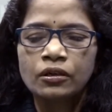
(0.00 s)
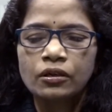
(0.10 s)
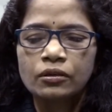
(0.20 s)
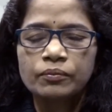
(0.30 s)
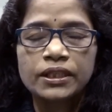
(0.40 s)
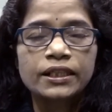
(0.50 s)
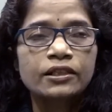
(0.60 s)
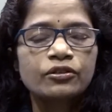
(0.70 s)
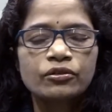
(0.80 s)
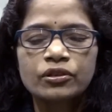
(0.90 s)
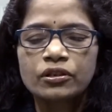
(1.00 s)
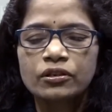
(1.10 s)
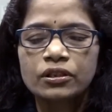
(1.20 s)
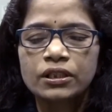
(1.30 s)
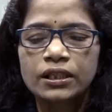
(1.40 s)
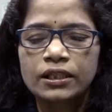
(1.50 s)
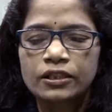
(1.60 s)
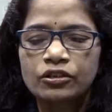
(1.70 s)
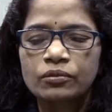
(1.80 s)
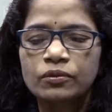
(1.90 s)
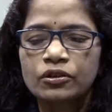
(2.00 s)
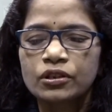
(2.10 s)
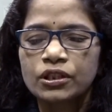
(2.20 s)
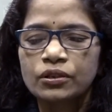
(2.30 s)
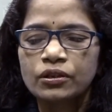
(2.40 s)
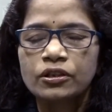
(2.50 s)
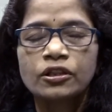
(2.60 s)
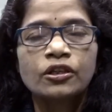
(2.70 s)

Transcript: on medical sociology and anthropology